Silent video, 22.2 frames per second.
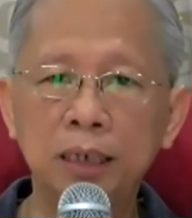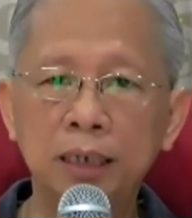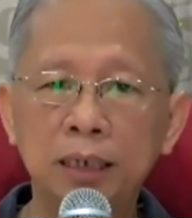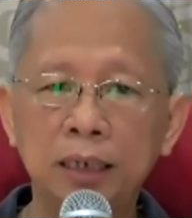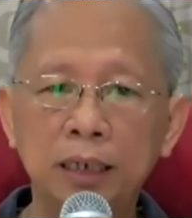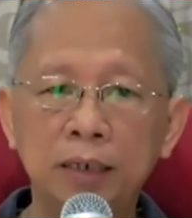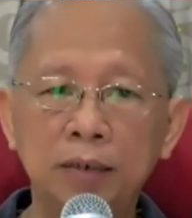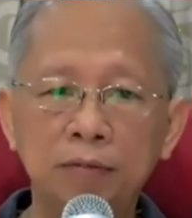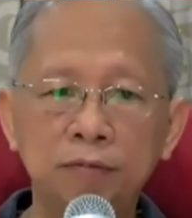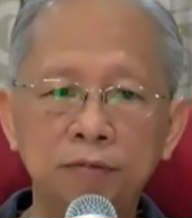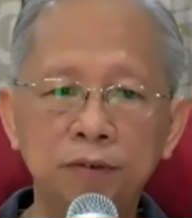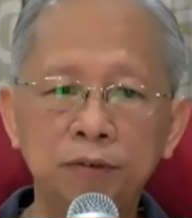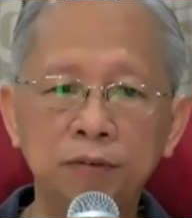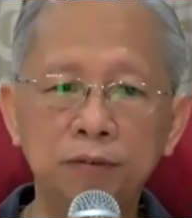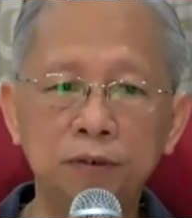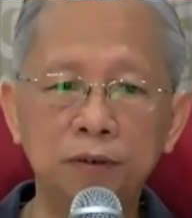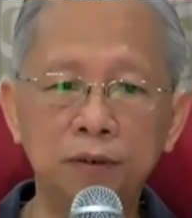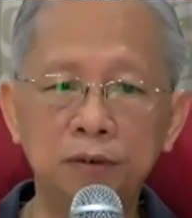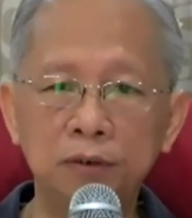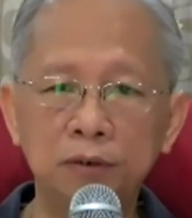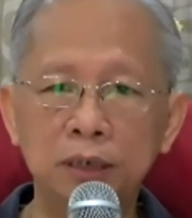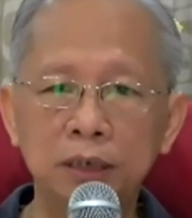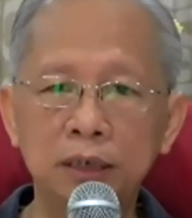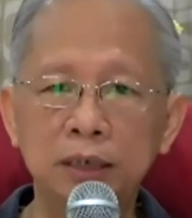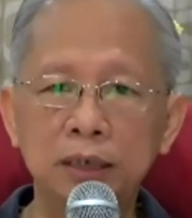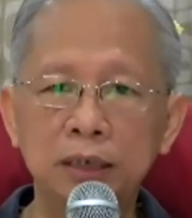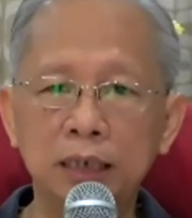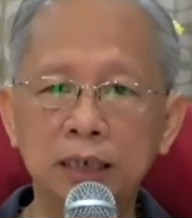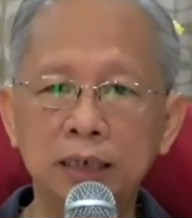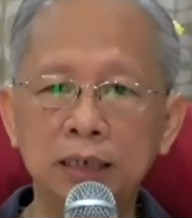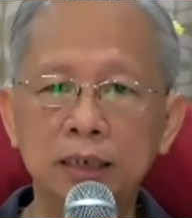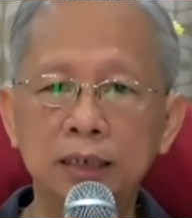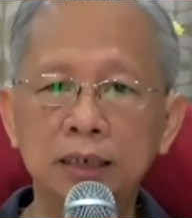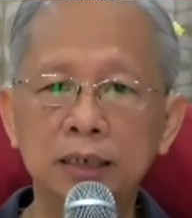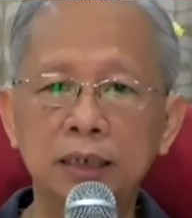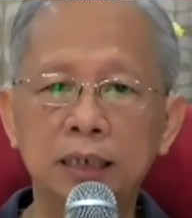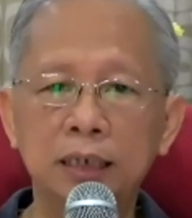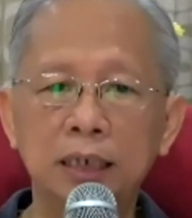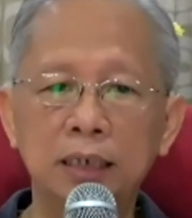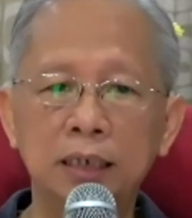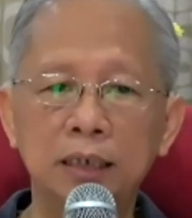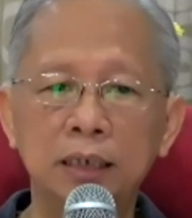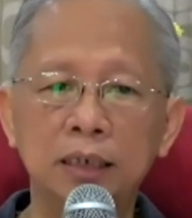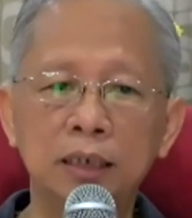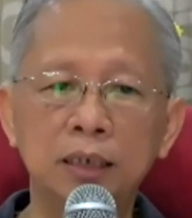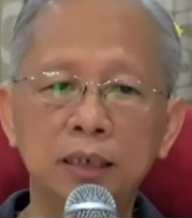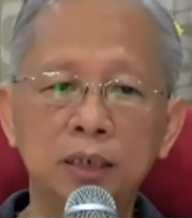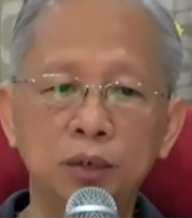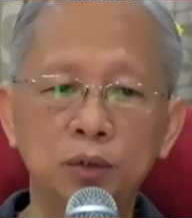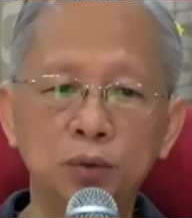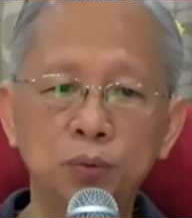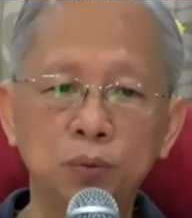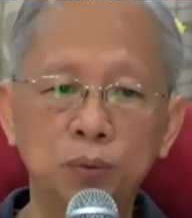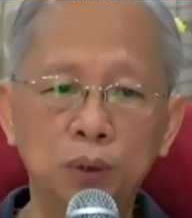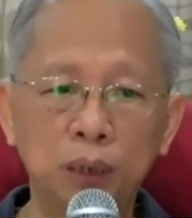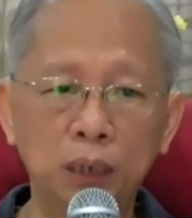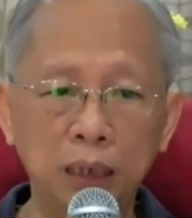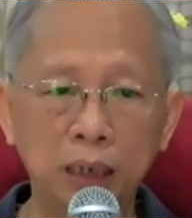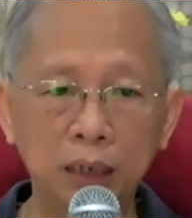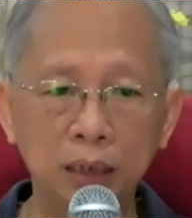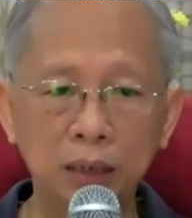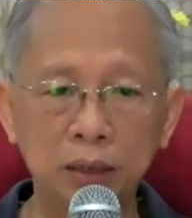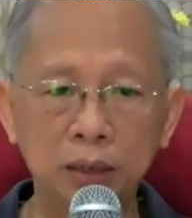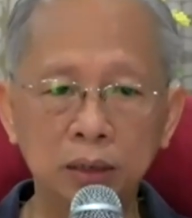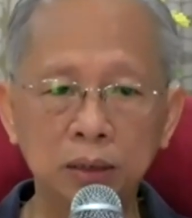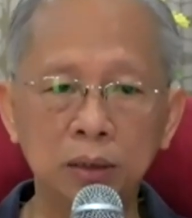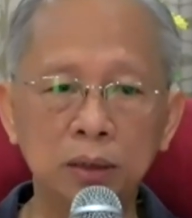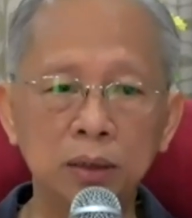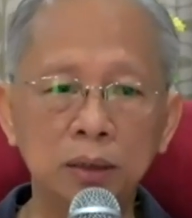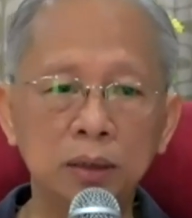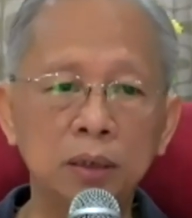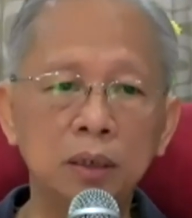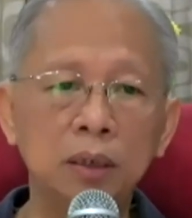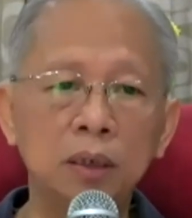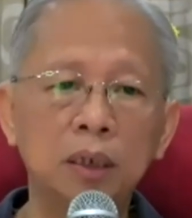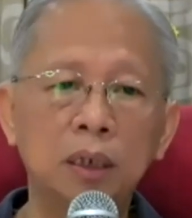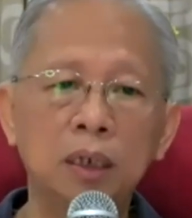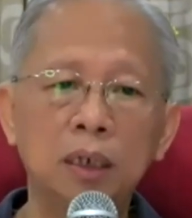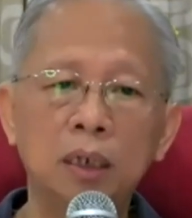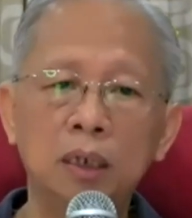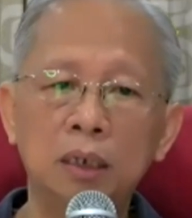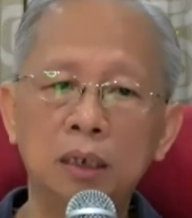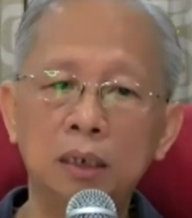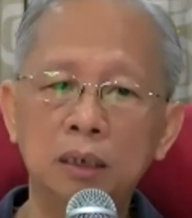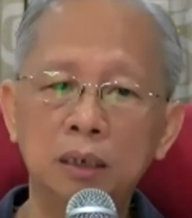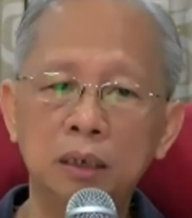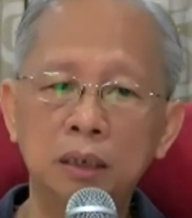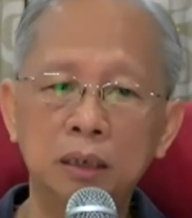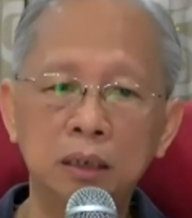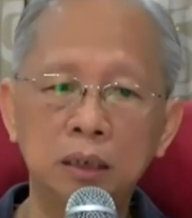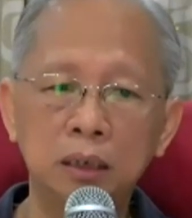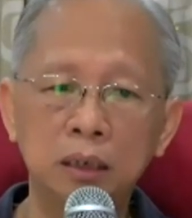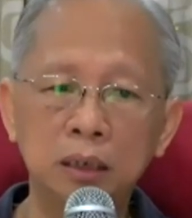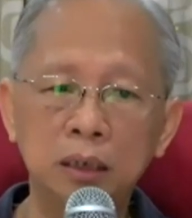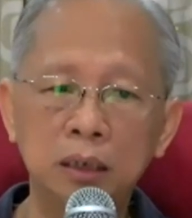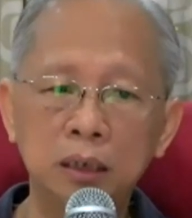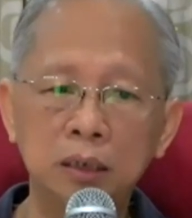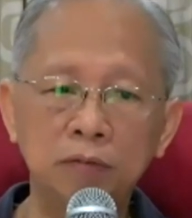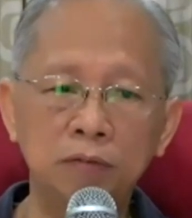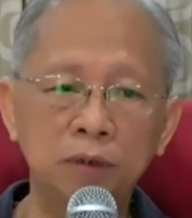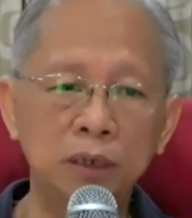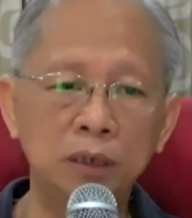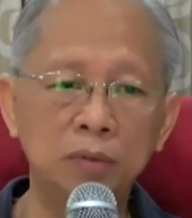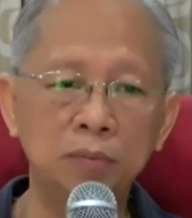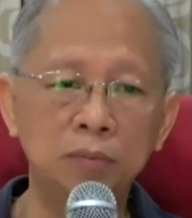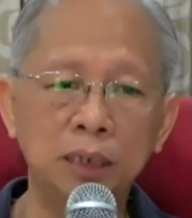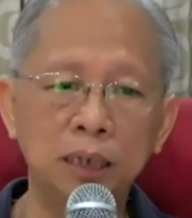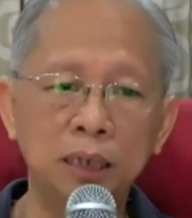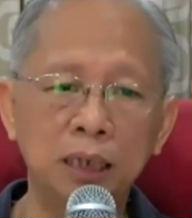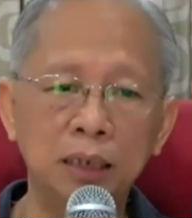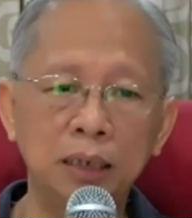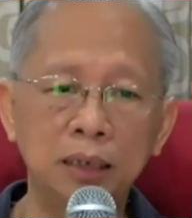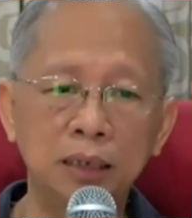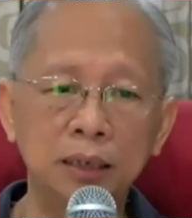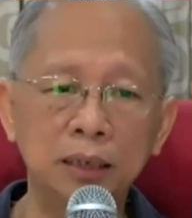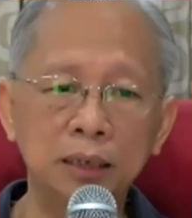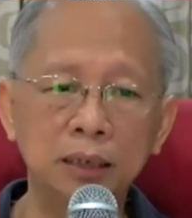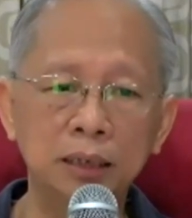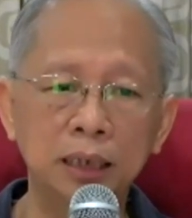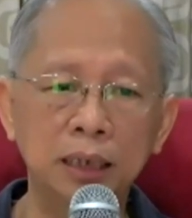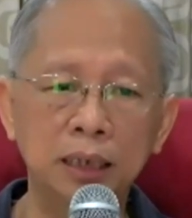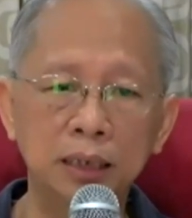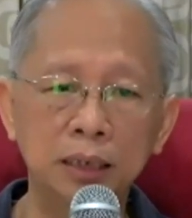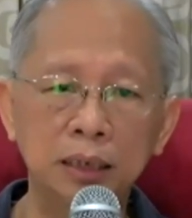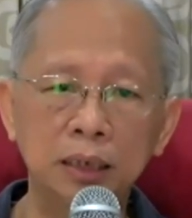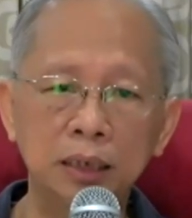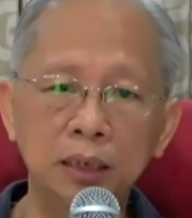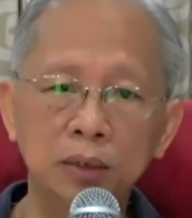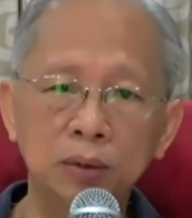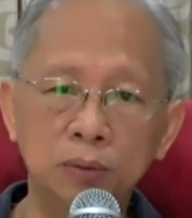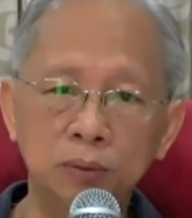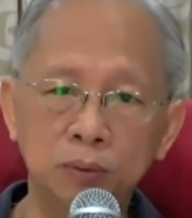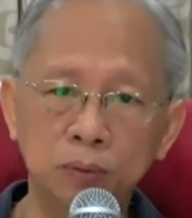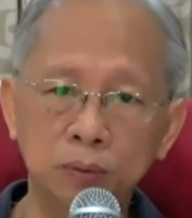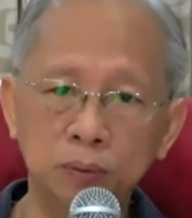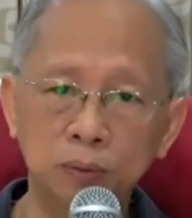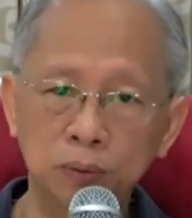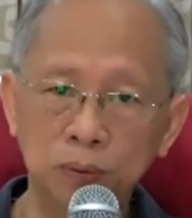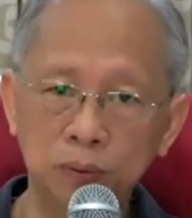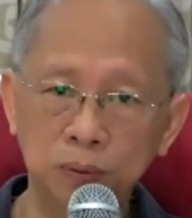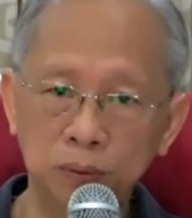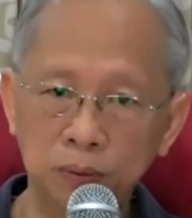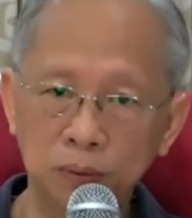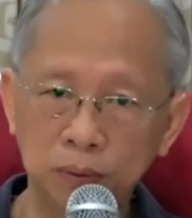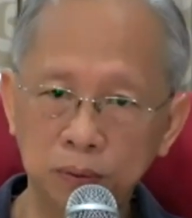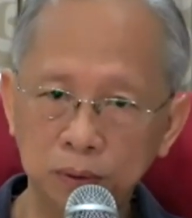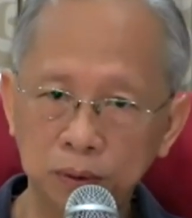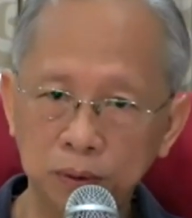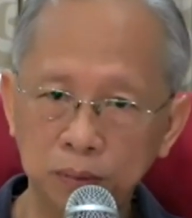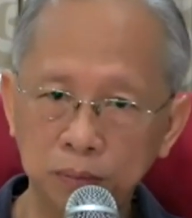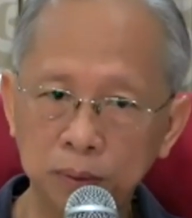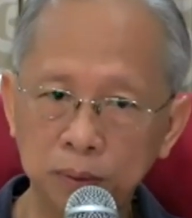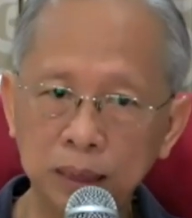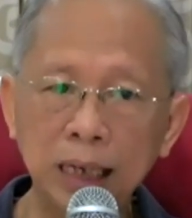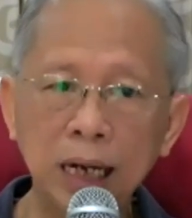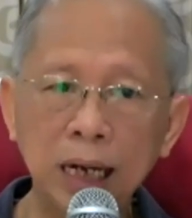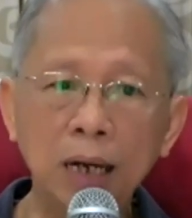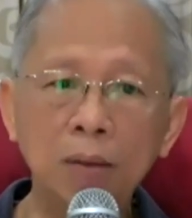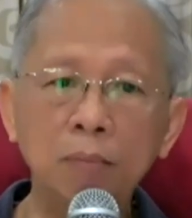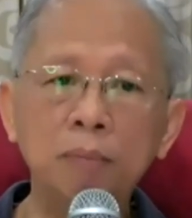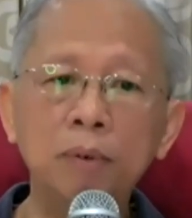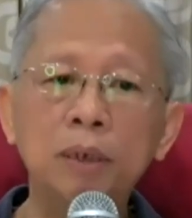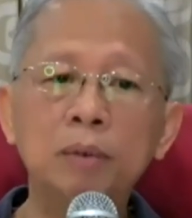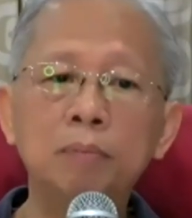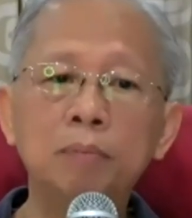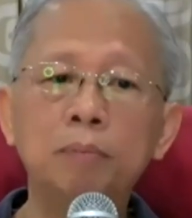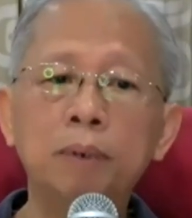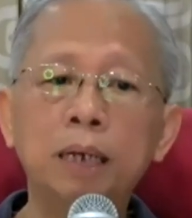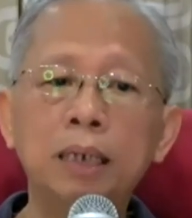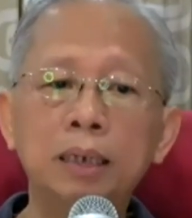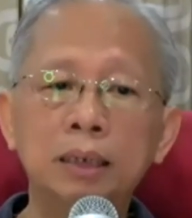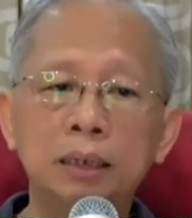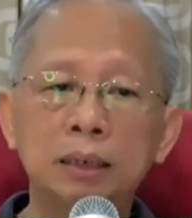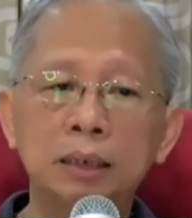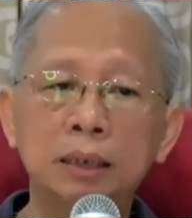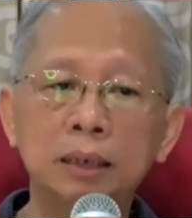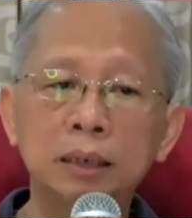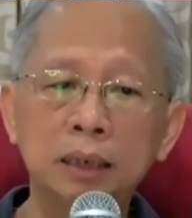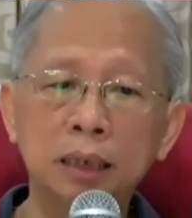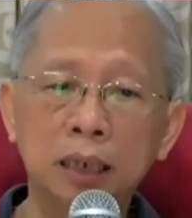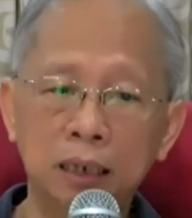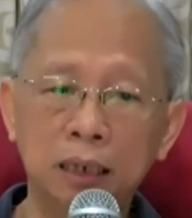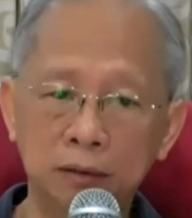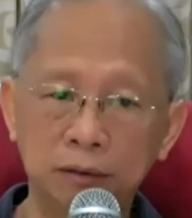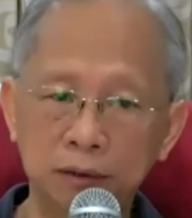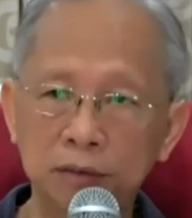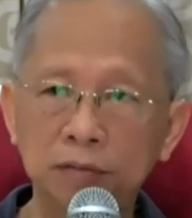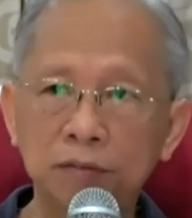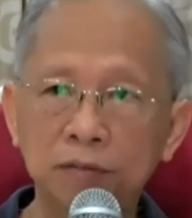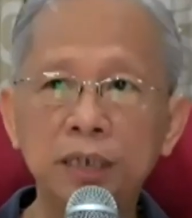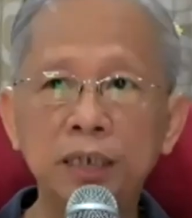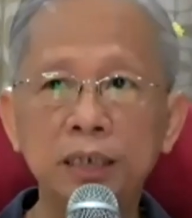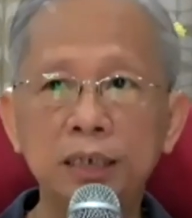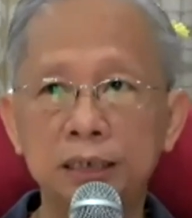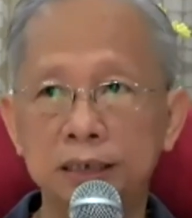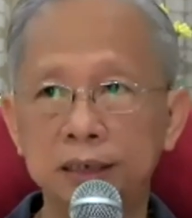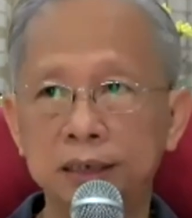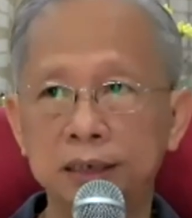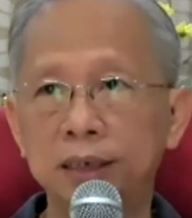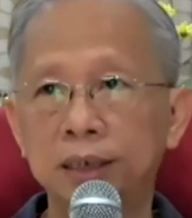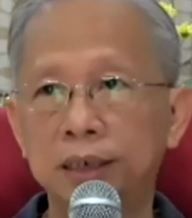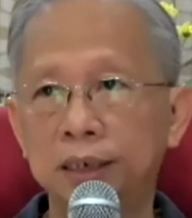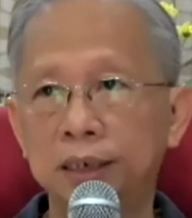Then with all this understanding, you actually develop the understanding to become a better cultivator,